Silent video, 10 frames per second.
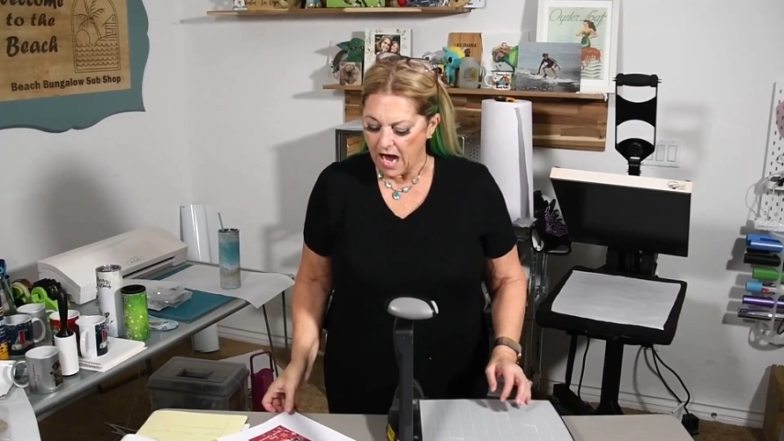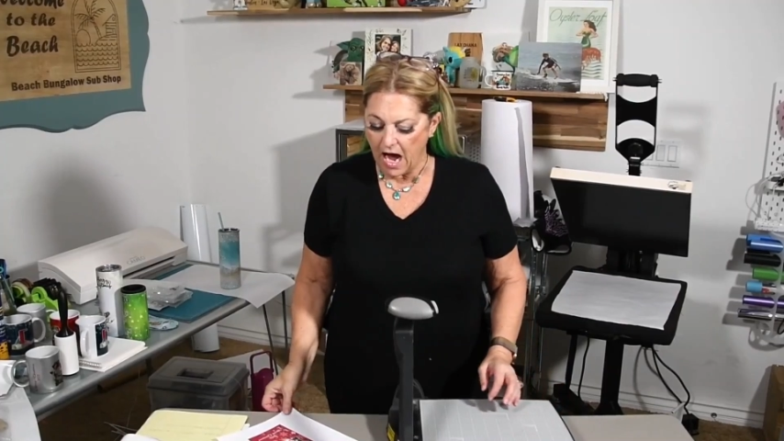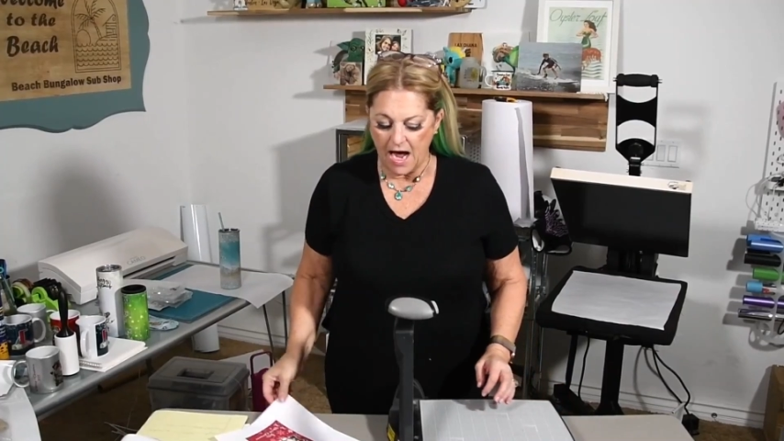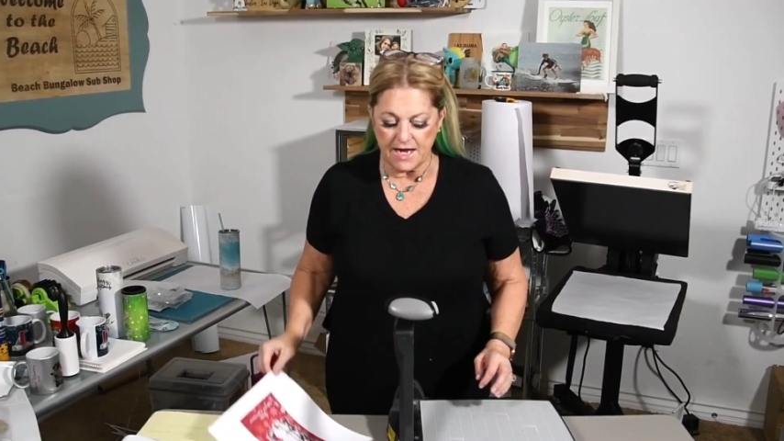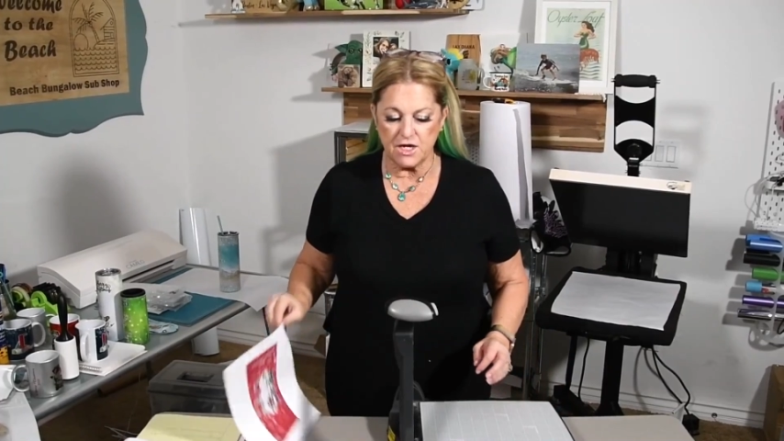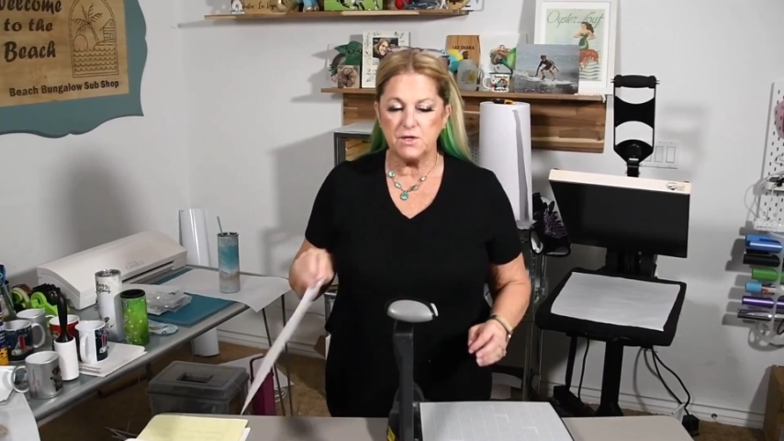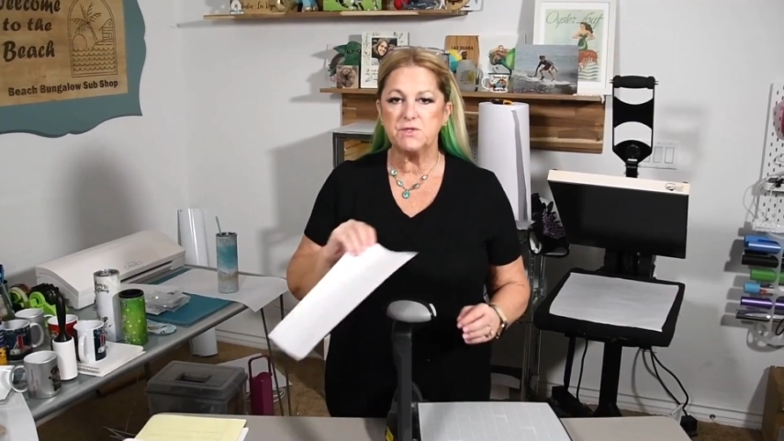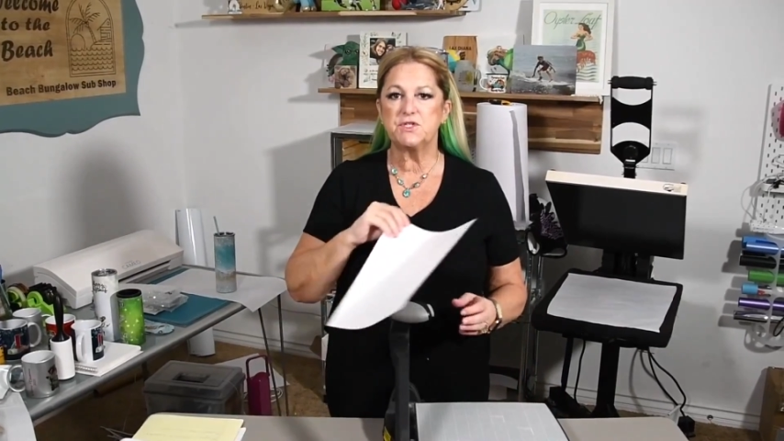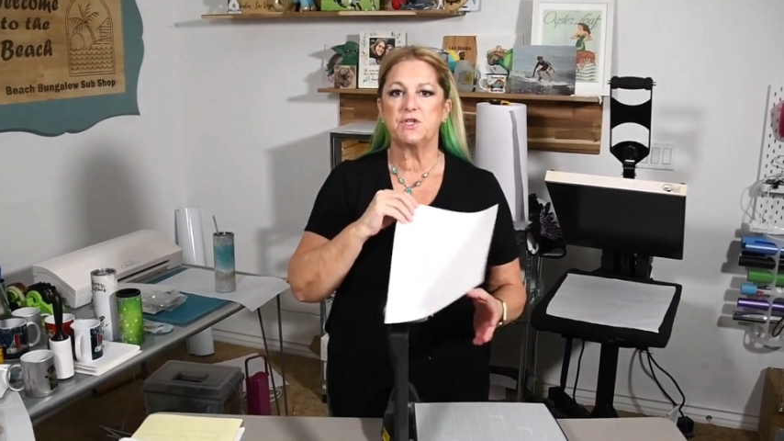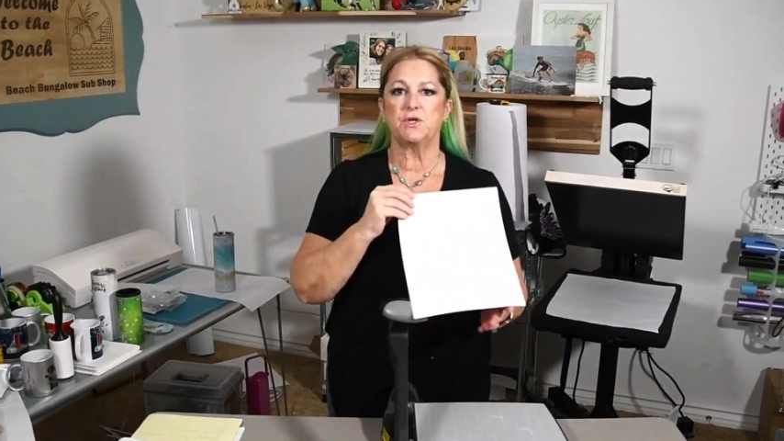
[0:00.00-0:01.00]
I
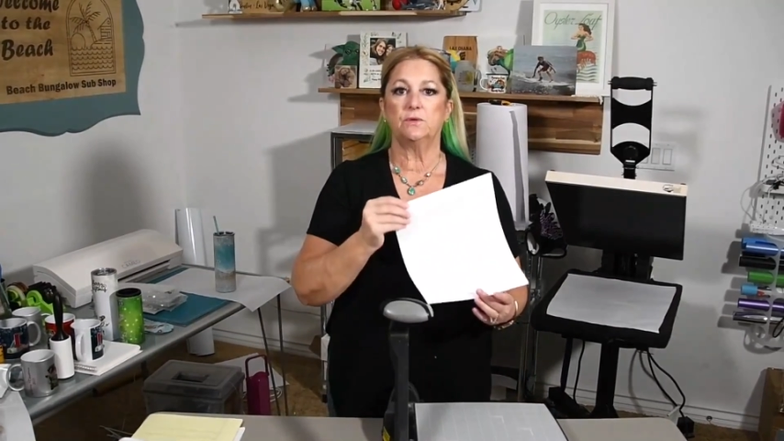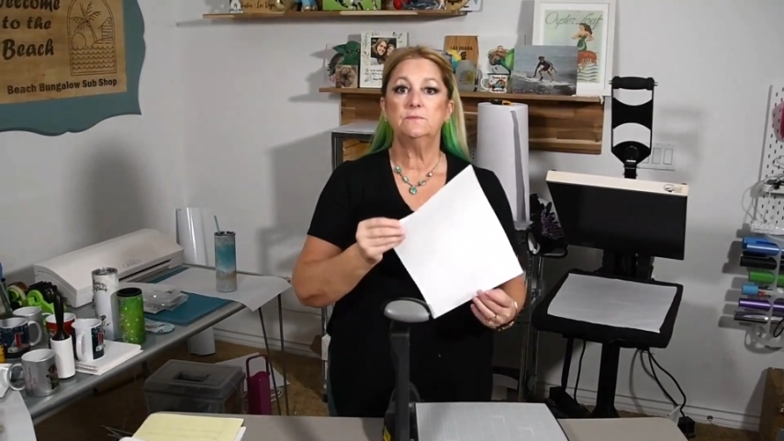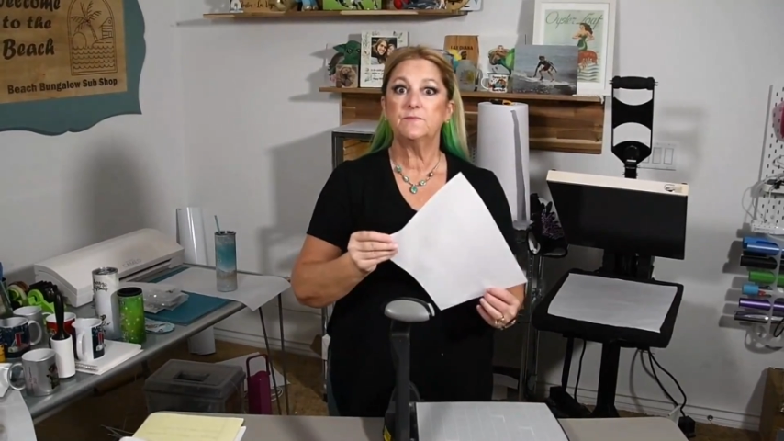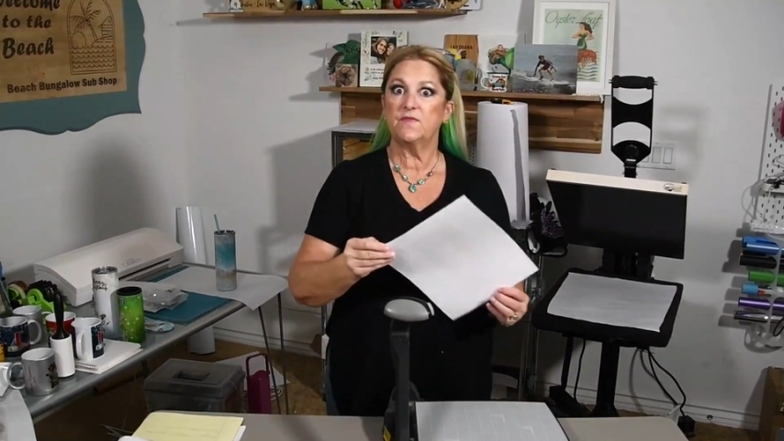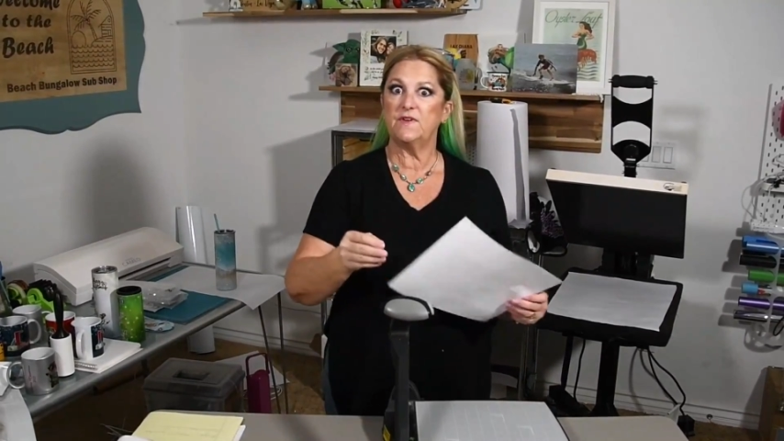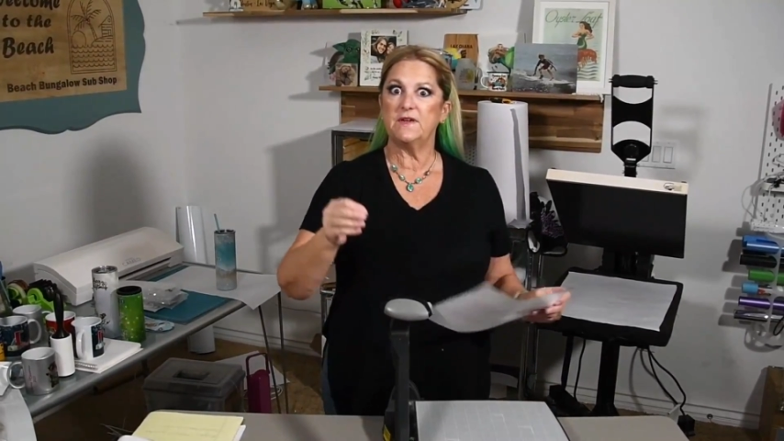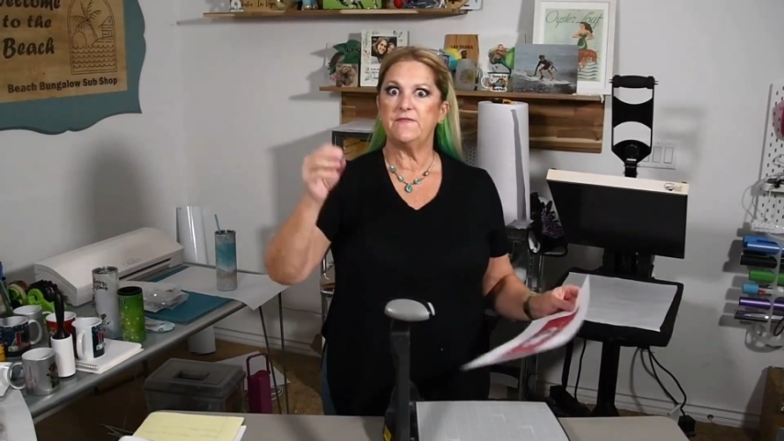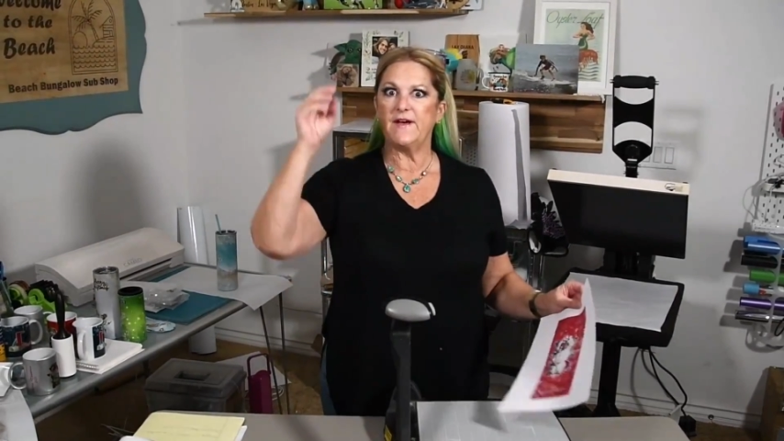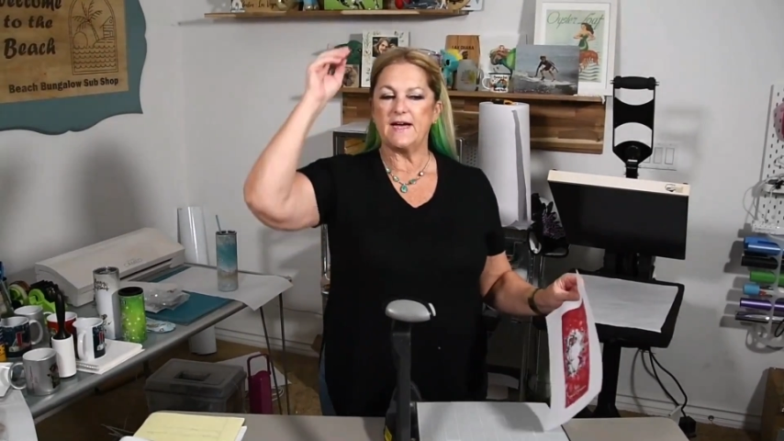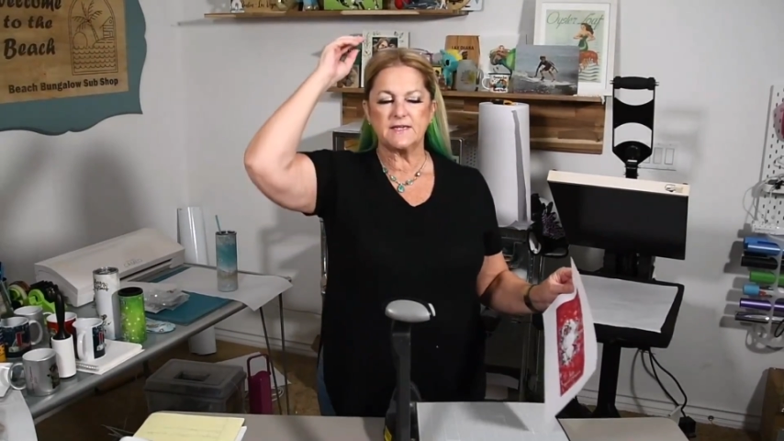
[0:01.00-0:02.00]
used to, fun
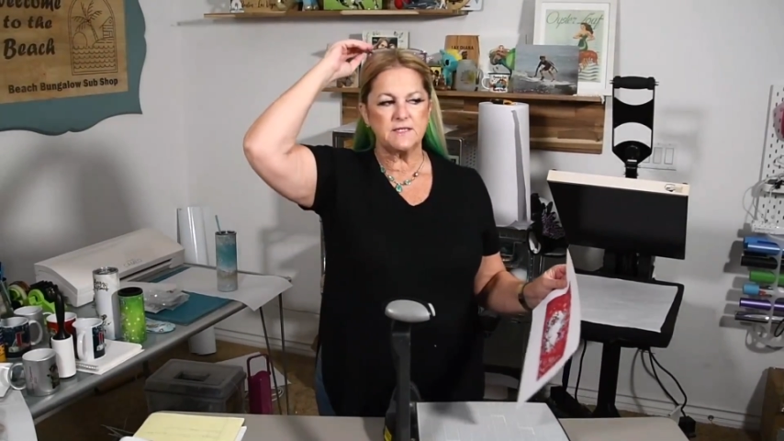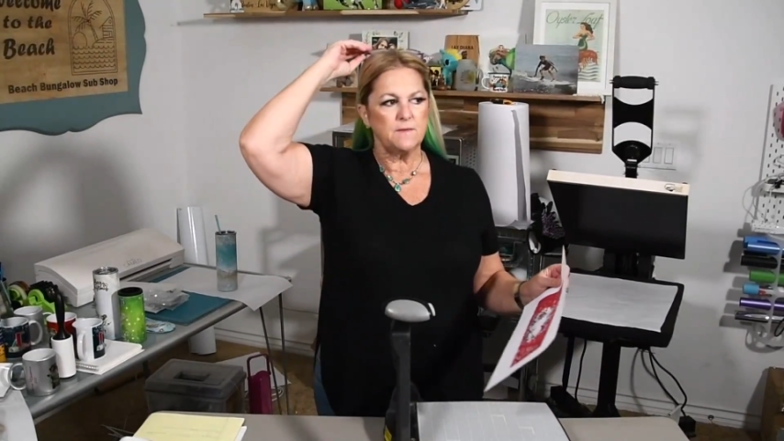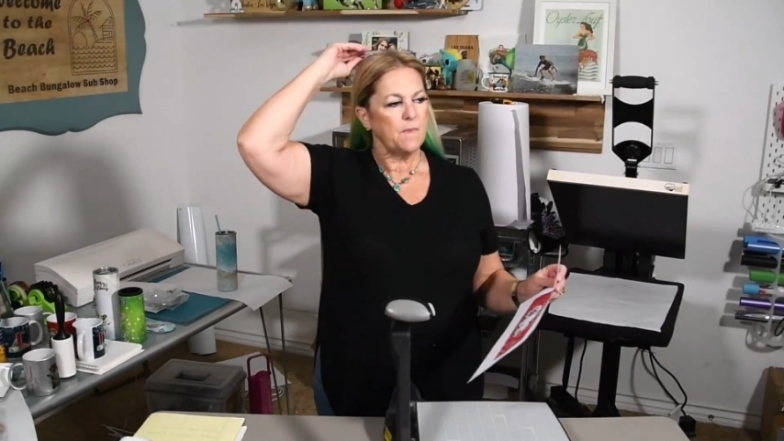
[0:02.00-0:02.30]
fact,